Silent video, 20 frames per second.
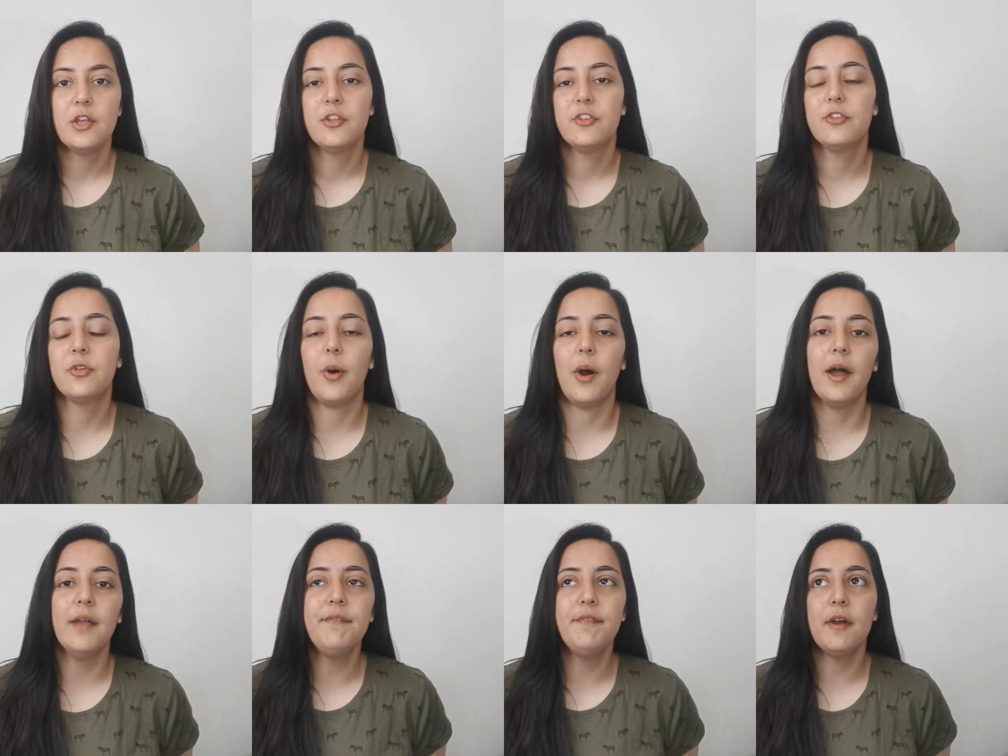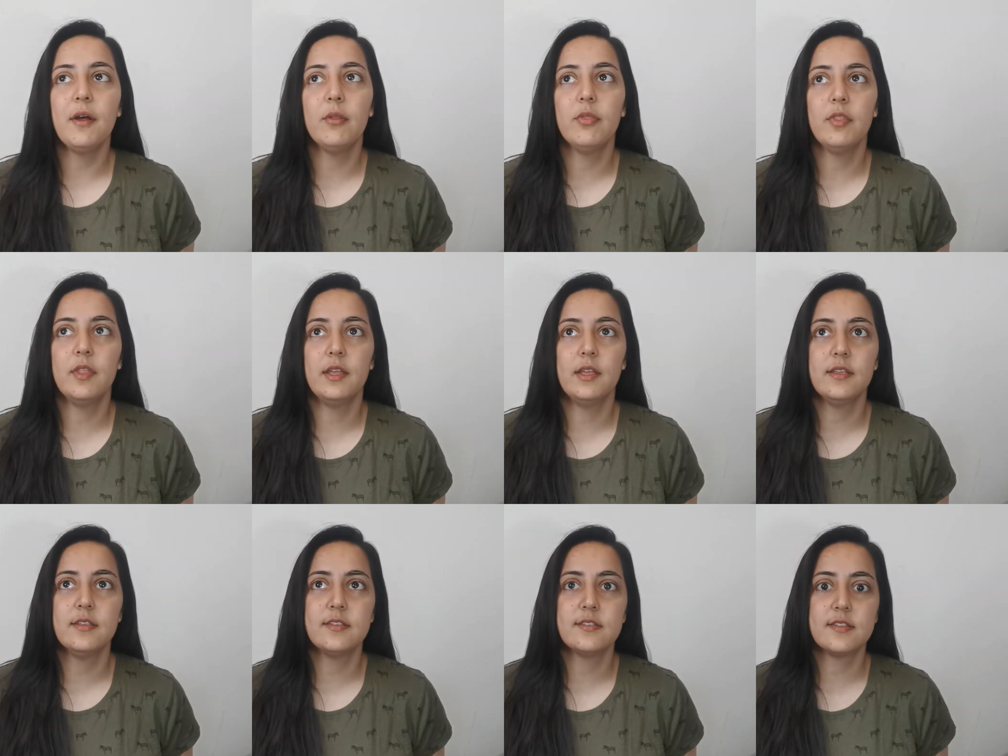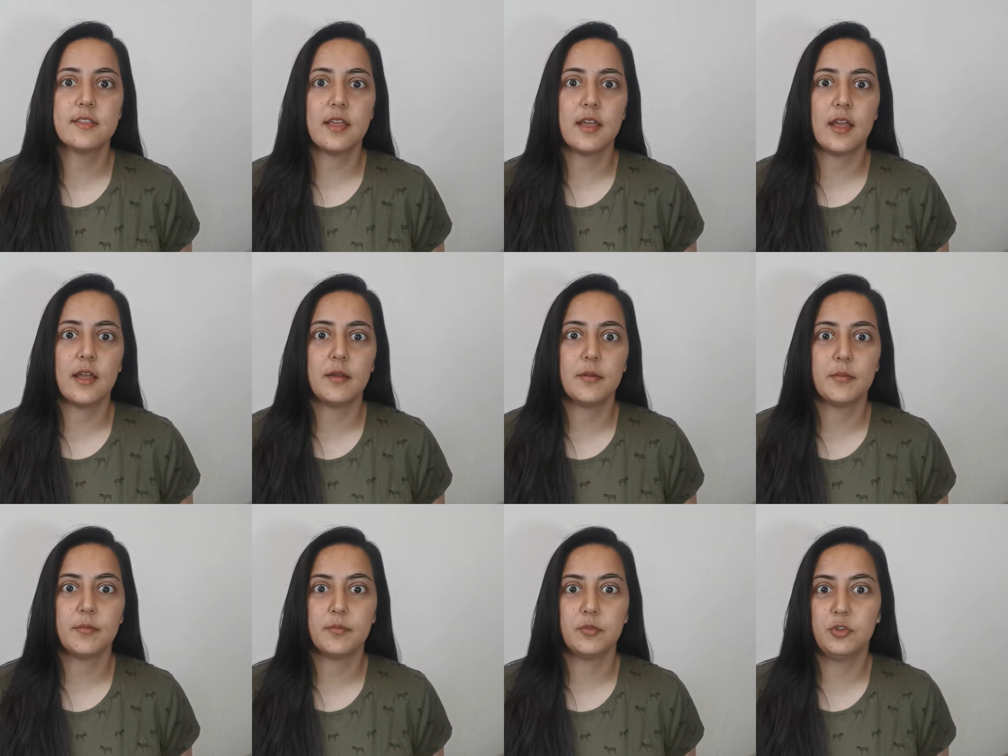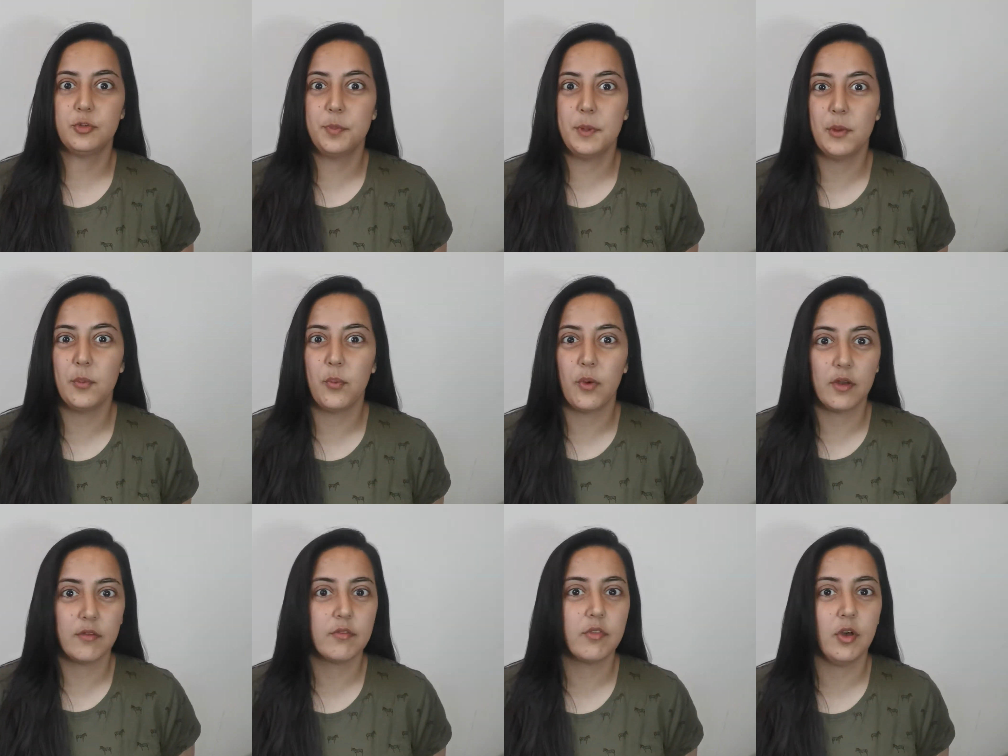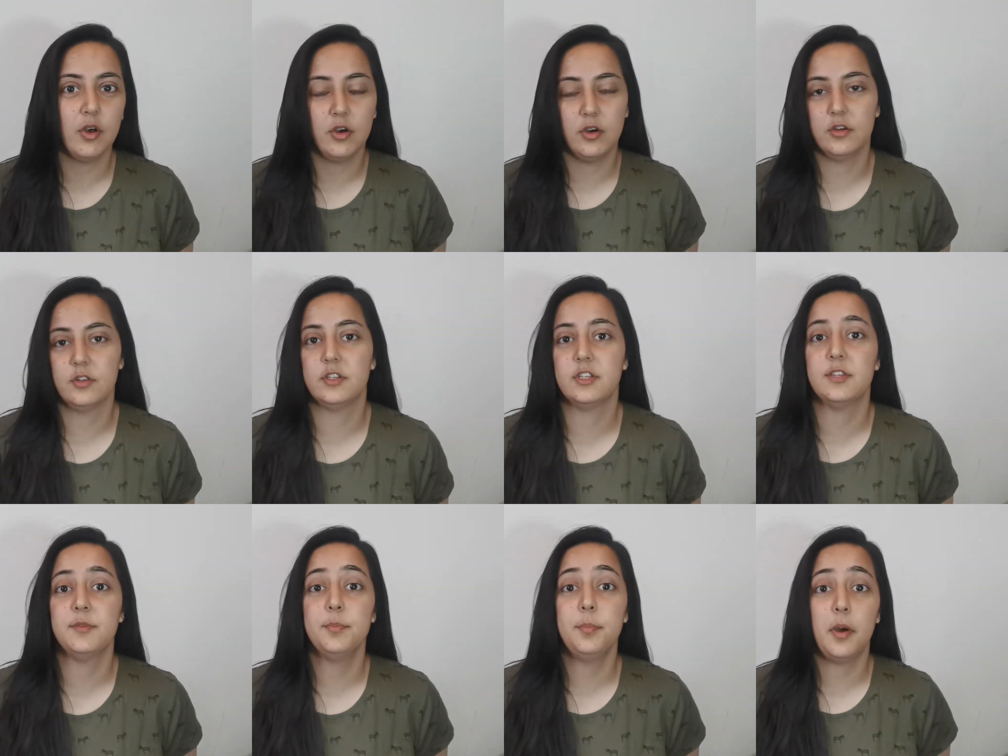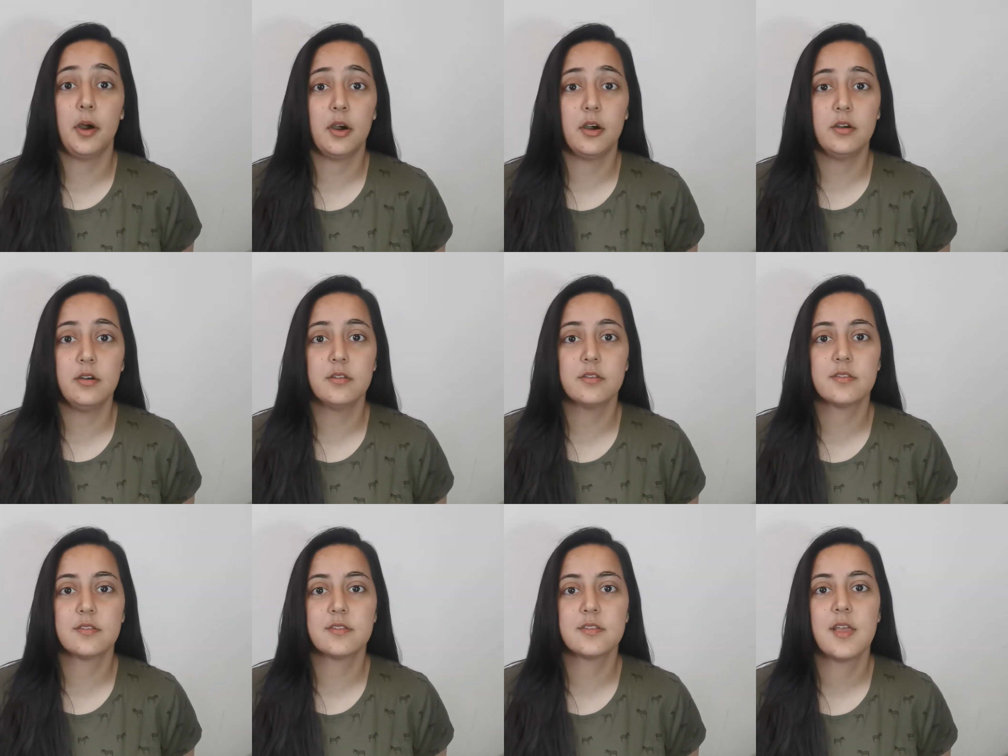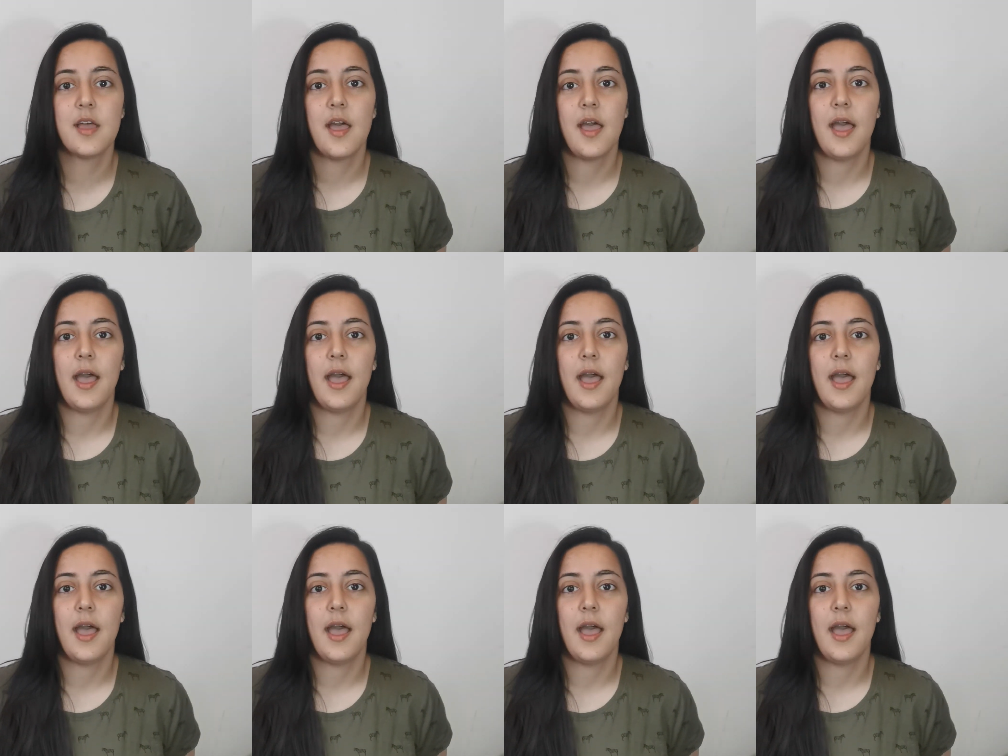So I found this to be one of the hardest parts